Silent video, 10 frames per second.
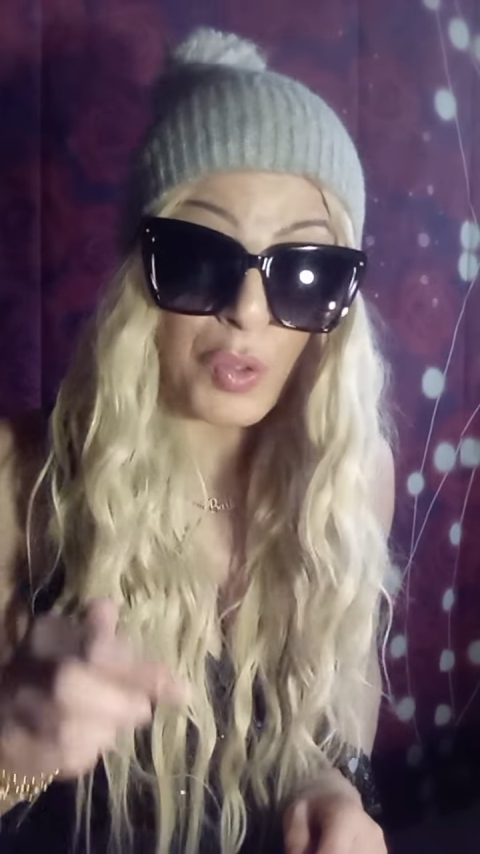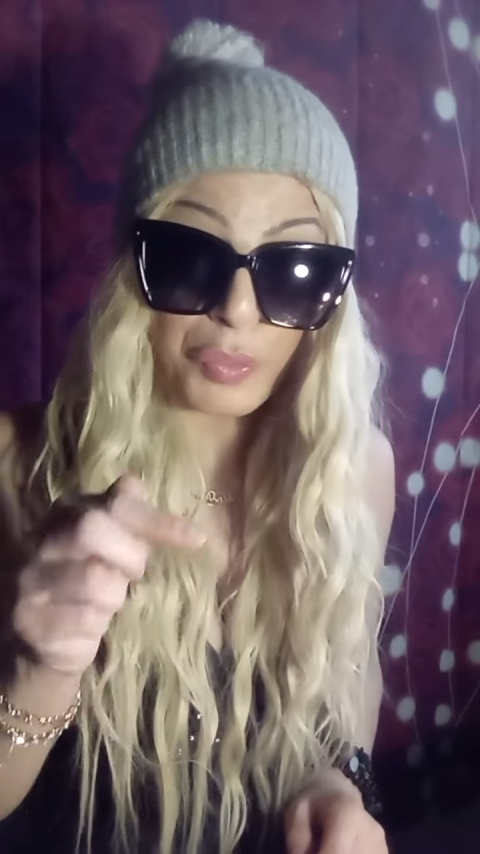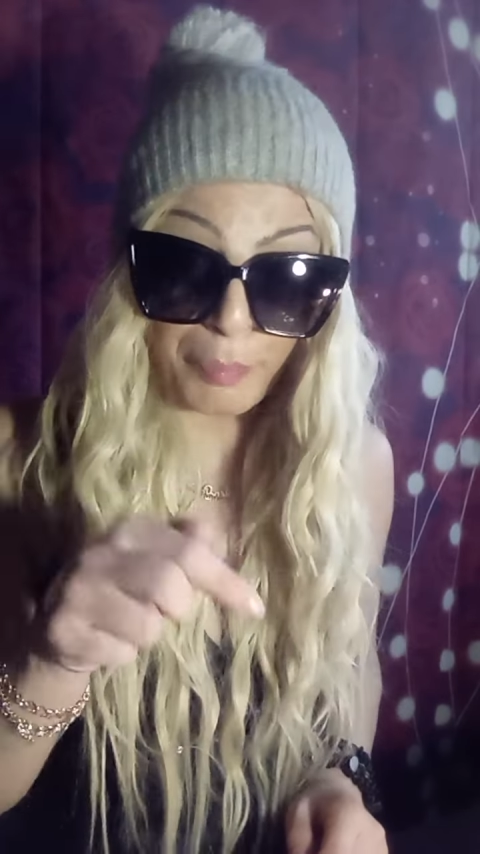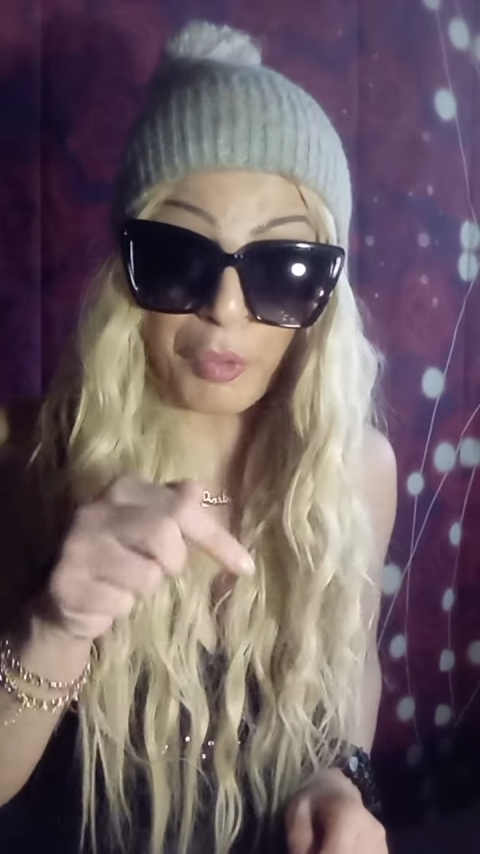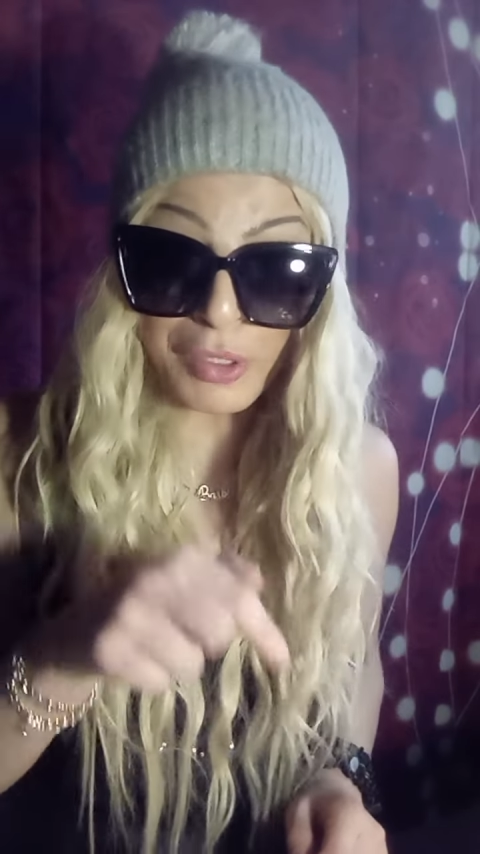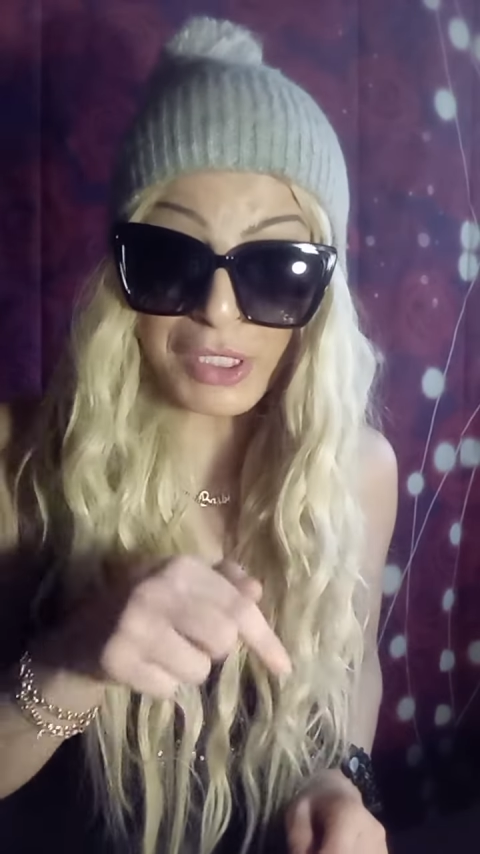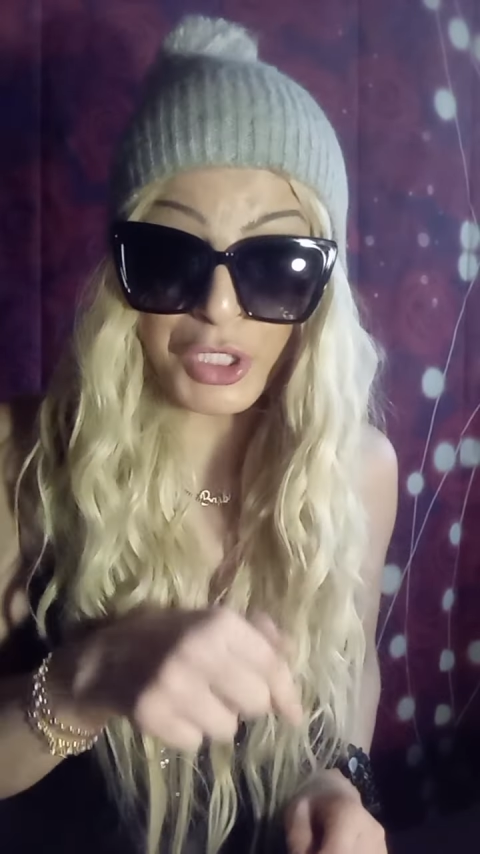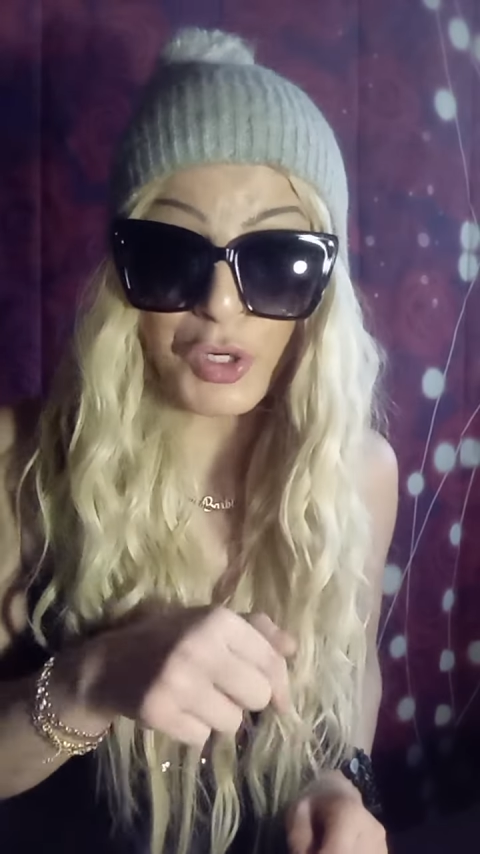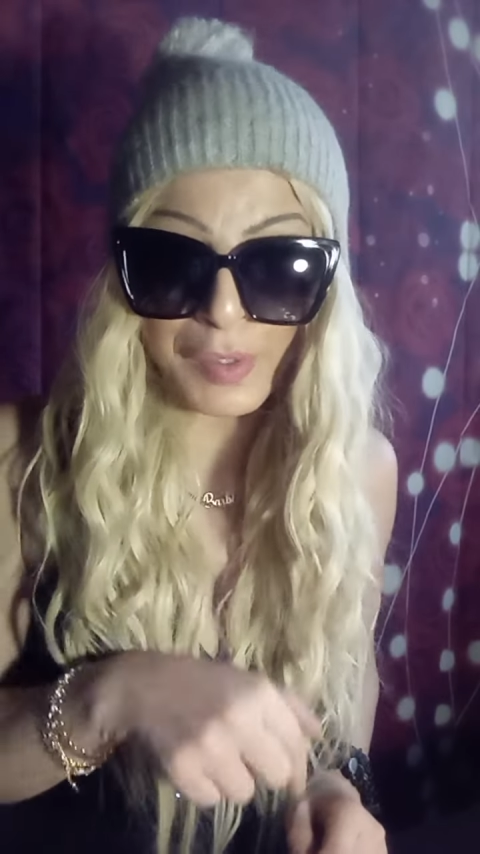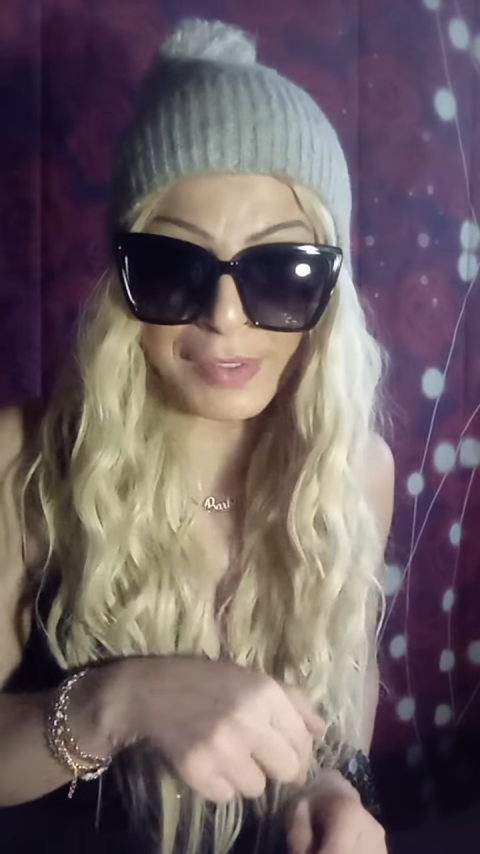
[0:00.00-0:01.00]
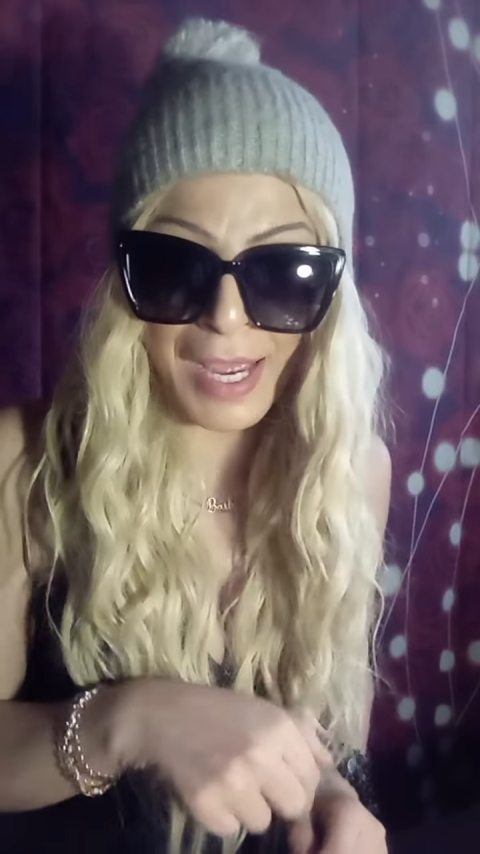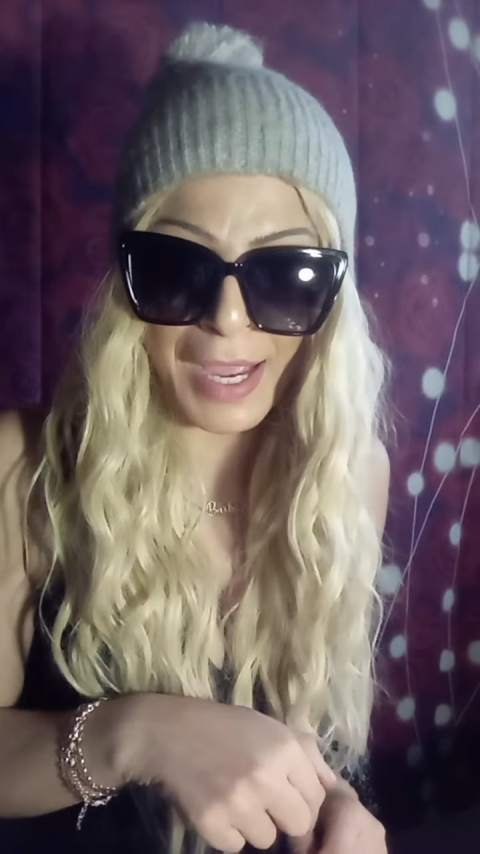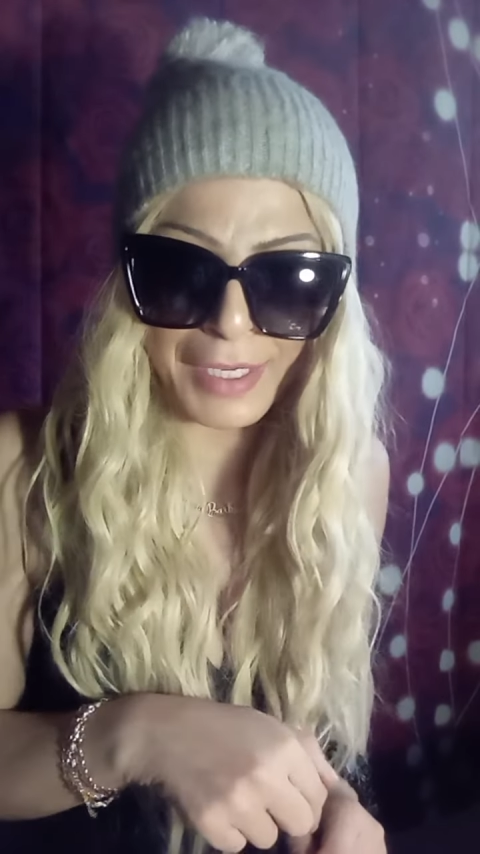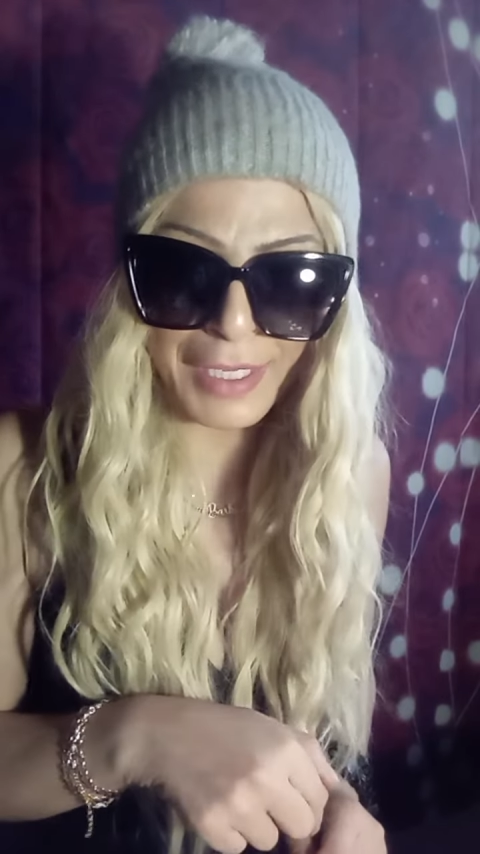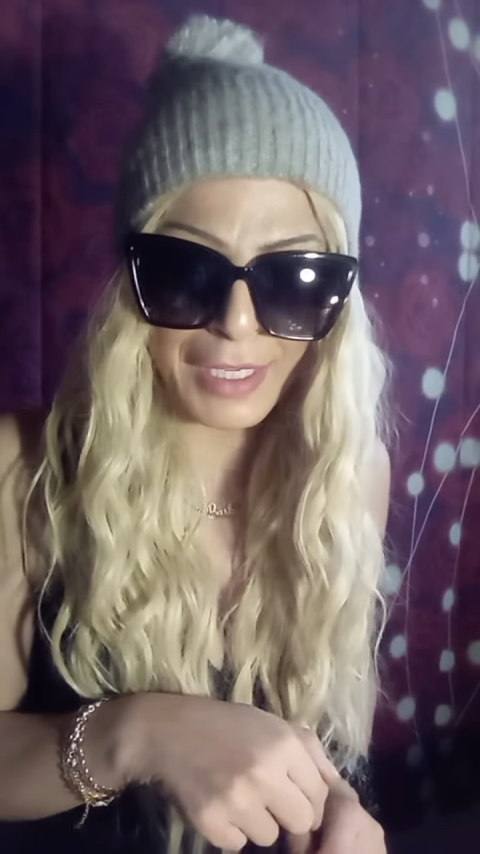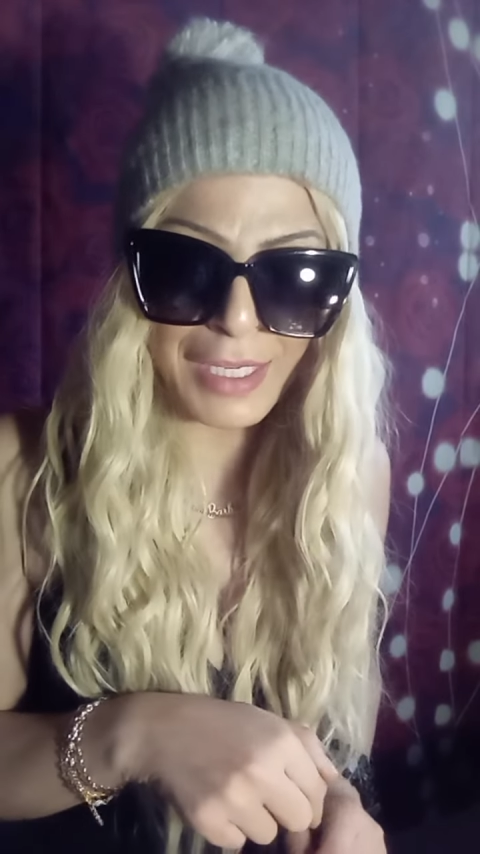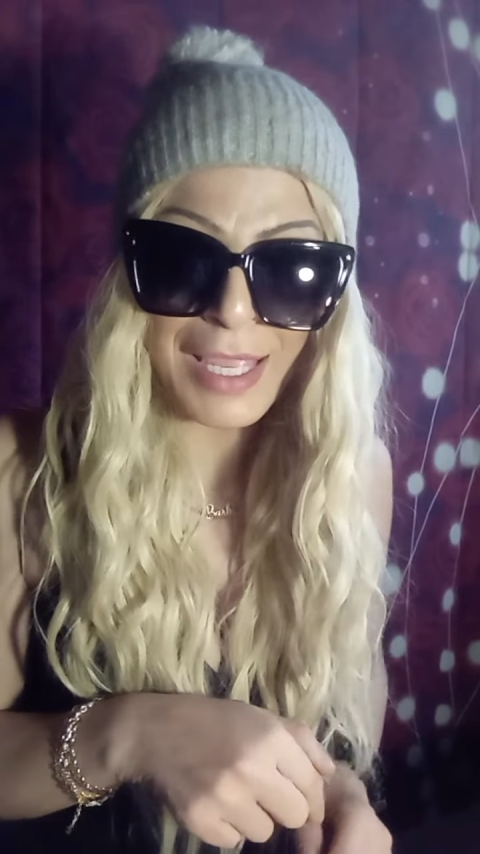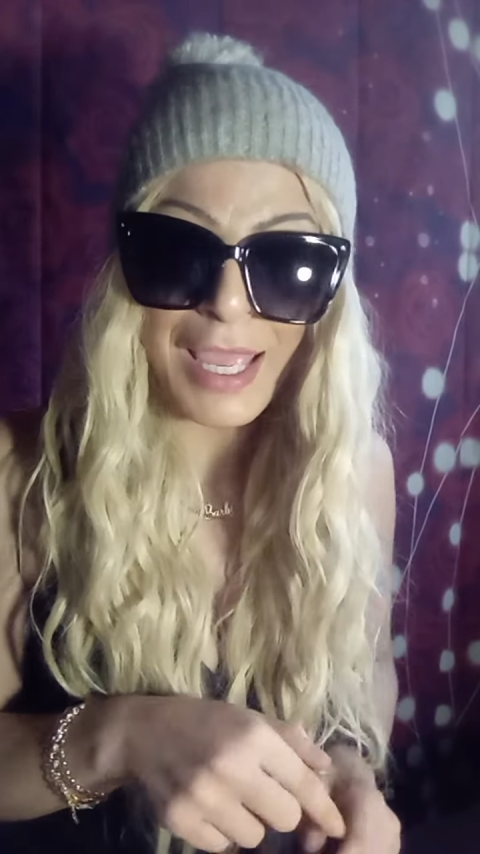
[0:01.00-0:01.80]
The person you're attacking